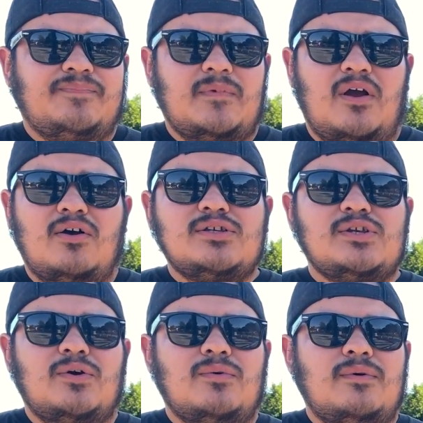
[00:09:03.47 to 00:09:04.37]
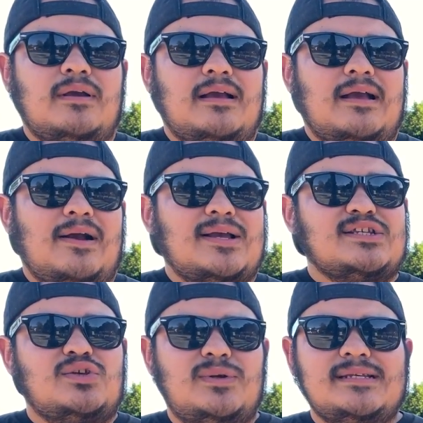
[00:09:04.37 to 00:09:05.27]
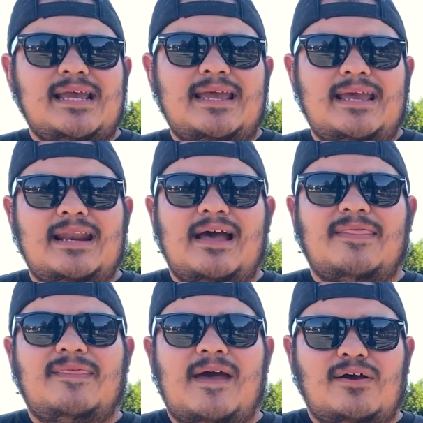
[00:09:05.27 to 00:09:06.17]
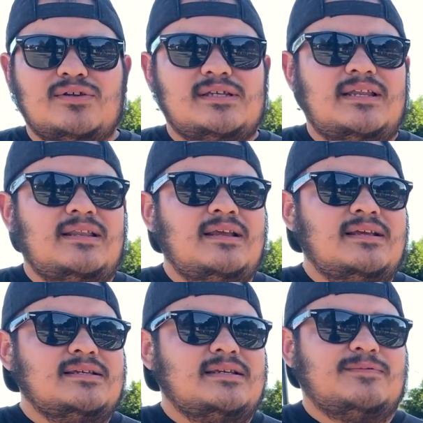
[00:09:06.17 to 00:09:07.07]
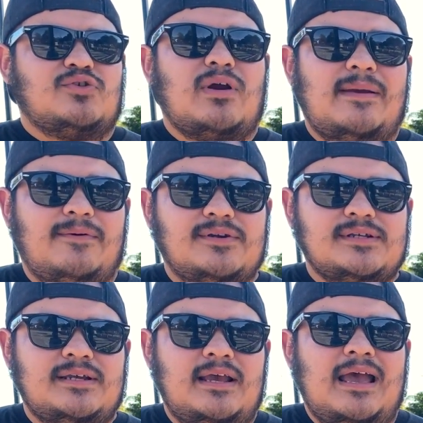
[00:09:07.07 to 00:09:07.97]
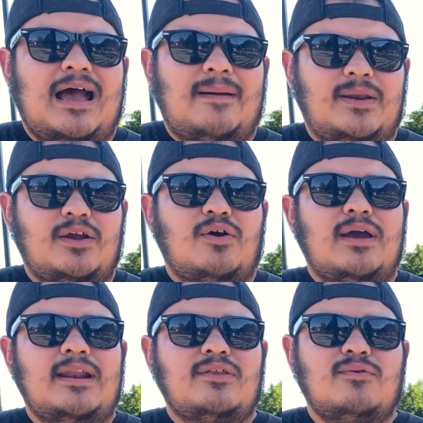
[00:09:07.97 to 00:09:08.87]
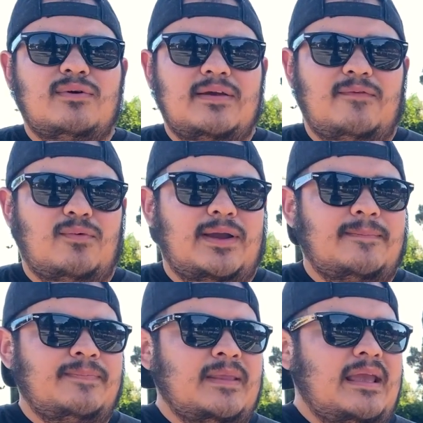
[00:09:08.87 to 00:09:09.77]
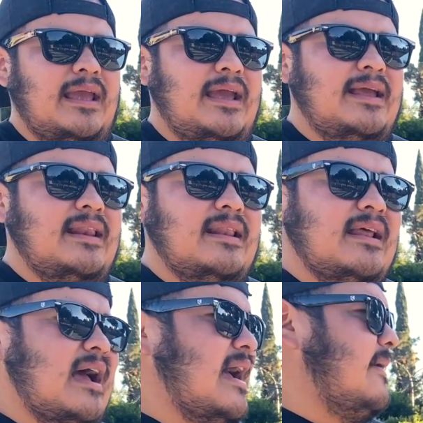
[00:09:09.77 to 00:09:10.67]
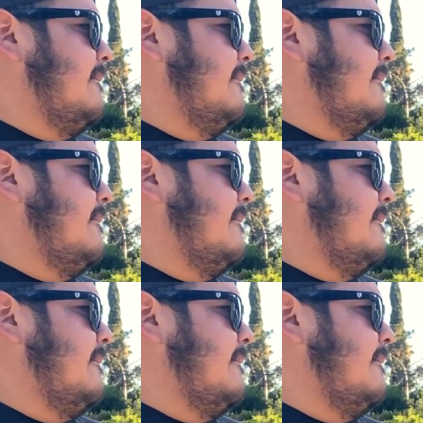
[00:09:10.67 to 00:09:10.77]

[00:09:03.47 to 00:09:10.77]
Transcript: also, as soon as I hit 1,000 subscribers, I'm gonna go ahead and do a giveaway. And I